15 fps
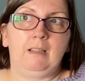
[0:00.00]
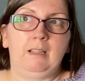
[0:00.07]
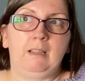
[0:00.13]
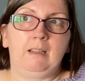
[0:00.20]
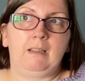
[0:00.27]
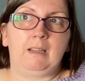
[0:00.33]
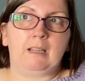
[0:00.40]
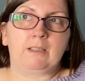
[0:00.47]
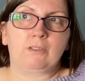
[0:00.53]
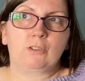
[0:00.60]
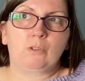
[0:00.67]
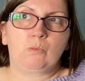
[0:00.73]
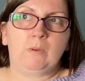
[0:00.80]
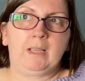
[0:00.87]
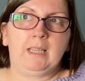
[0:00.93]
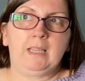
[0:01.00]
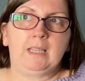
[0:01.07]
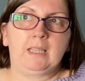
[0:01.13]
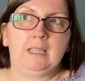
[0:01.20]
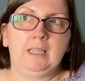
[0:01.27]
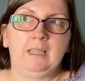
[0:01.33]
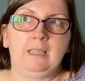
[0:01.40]
last
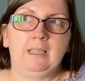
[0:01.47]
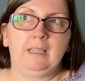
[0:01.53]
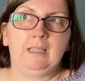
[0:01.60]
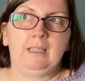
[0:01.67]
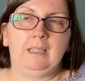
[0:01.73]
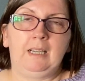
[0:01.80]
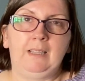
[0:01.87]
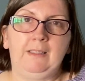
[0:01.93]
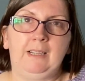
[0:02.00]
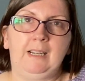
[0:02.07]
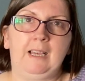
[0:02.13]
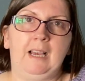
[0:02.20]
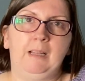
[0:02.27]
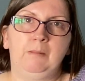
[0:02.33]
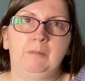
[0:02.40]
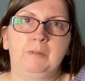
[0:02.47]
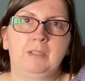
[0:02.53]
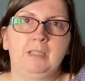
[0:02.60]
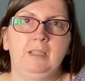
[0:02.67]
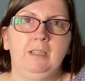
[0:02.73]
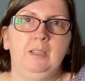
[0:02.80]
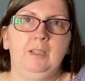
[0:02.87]
week, and then he helped
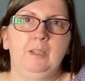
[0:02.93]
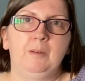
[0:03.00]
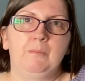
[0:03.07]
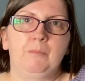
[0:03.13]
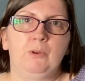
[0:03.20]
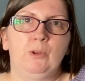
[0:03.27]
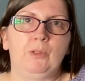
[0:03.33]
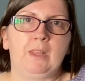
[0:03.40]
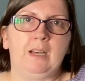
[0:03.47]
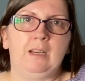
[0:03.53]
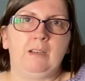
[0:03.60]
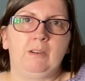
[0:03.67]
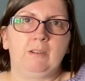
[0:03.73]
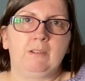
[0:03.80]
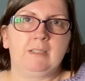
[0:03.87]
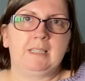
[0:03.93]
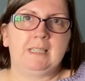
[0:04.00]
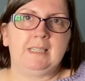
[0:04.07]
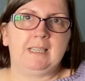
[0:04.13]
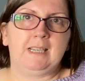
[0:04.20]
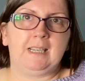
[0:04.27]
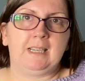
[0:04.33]
put that
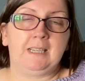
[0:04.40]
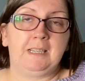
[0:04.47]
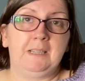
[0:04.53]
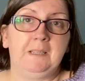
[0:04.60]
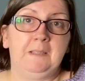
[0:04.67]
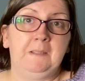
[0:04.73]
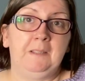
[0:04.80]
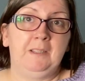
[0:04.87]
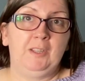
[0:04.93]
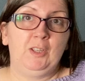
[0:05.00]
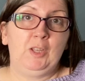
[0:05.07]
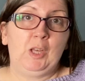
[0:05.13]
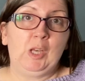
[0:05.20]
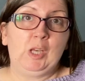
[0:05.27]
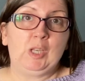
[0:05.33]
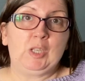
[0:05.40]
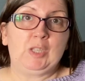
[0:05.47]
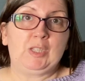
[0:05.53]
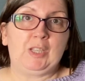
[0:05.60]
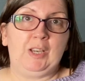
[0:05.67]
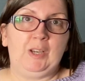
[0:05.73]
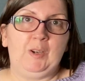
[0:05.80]
today.
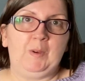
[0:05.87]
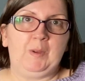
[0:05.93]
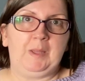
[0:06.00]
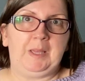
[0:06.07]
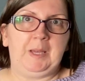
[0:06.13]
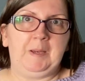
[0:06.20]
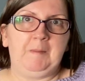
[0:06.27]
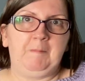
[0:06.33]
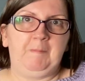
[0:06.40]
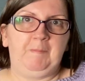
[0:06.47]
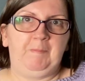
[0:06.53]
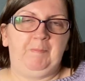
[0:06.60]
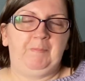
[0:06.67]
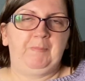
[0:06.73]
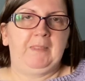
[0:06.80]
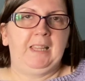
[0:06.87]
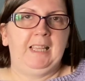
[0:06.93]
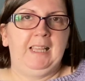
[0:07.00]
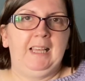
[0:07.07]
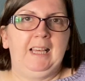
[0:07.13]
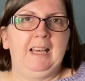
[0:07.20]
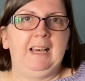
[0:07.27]
So yeah,
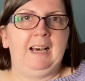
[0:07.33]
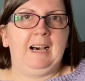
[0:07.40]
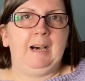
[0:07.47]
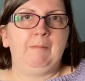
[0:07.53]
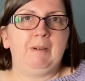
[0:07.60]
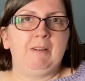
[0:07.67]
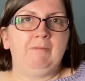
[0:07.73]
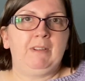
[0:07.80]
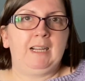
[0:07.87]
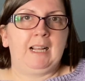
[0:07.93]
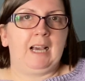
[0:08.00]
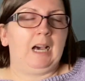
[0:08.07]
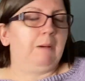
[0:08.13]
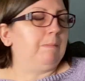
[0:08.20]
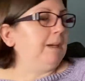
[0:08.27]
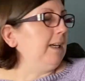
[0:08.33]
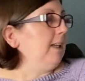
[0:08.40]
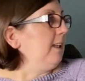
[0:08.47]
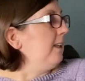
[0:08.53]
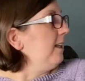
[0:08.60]
I'm really happy.